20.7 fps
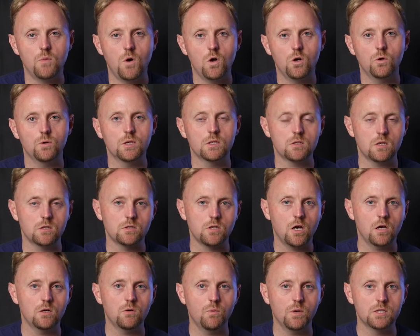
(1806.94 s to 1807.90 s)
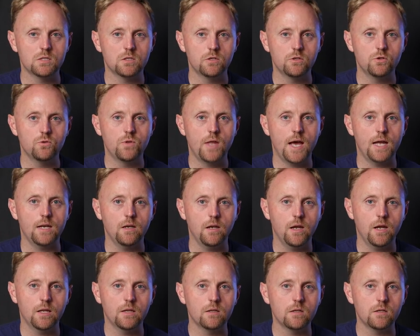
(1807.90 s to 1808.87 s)
Moto, and there's a ton of ways to do that
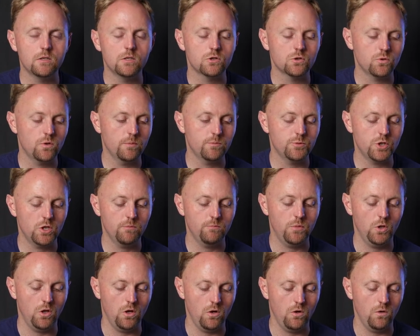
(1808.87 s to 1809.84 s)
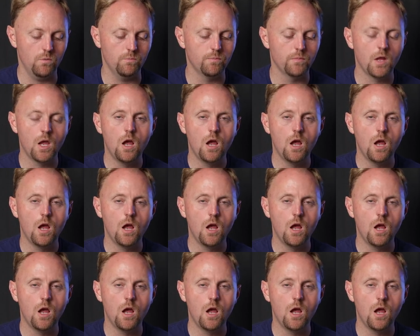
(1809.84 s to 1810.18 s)
in the description below.